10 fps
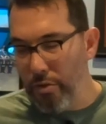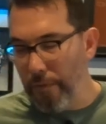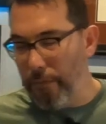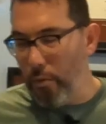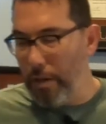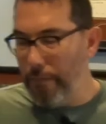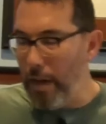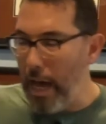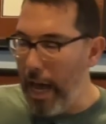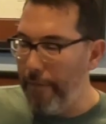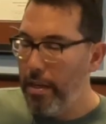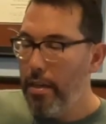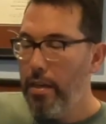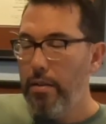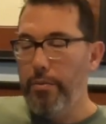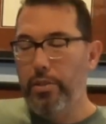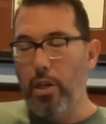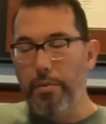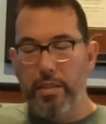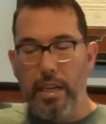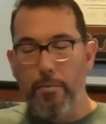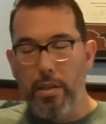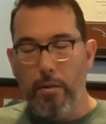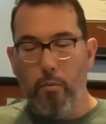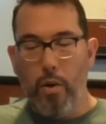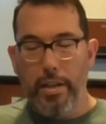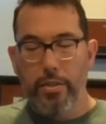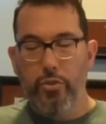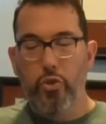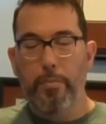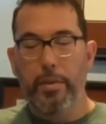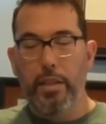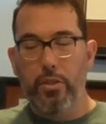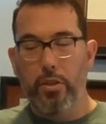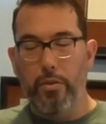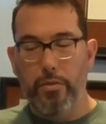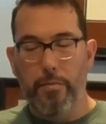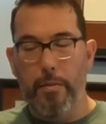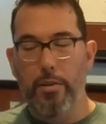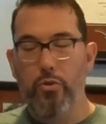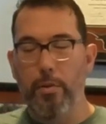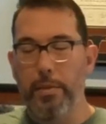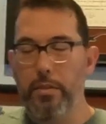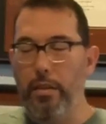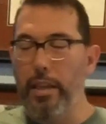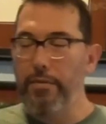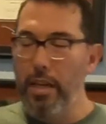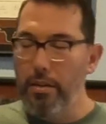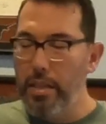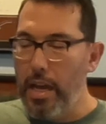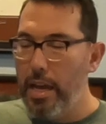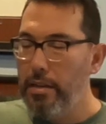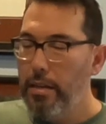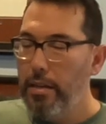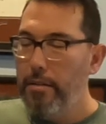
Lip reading: measure 45. We start with the same rhythm, 1 triplet 2. So remember the triplets on left hand on the and.